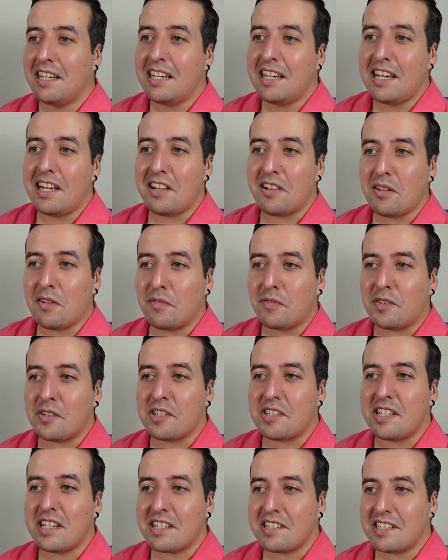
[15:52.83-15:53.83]
It sold for
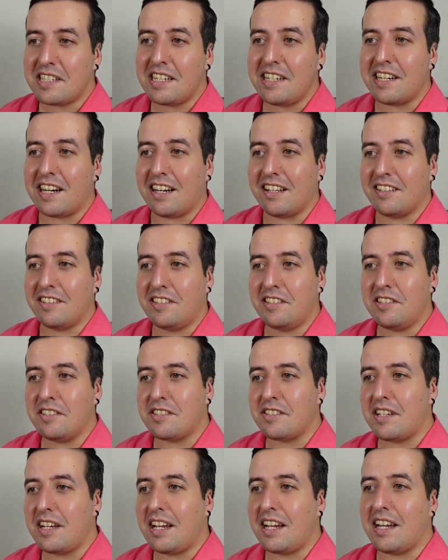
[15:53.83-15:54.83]

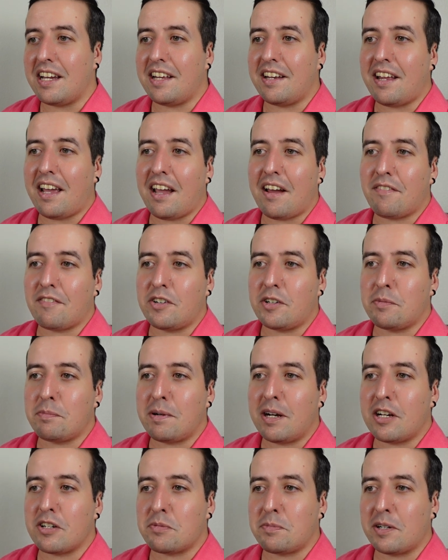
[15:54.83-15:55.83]
$60, and after
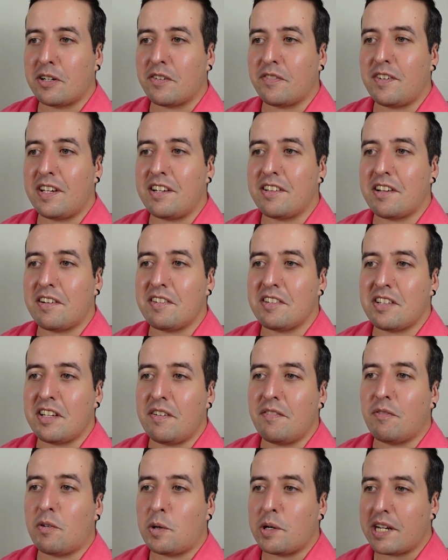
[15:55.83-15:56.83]
Poshmark's fees, I
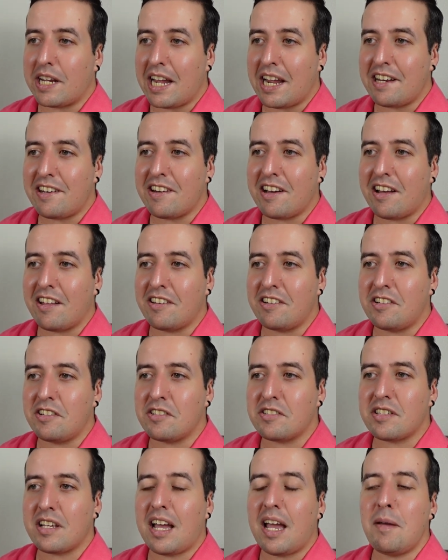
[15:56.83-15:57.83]
received
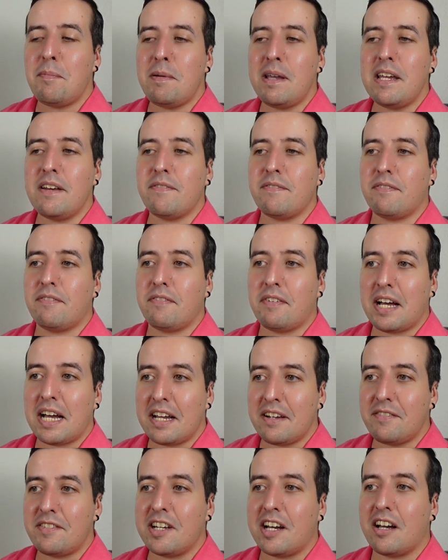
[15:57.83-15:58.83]
$48. I paid
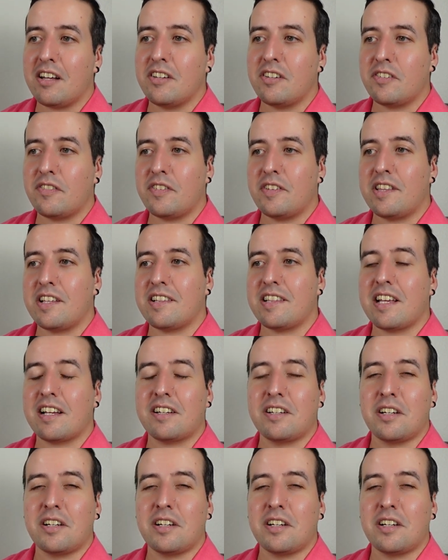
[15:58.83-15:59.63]
$5 for this at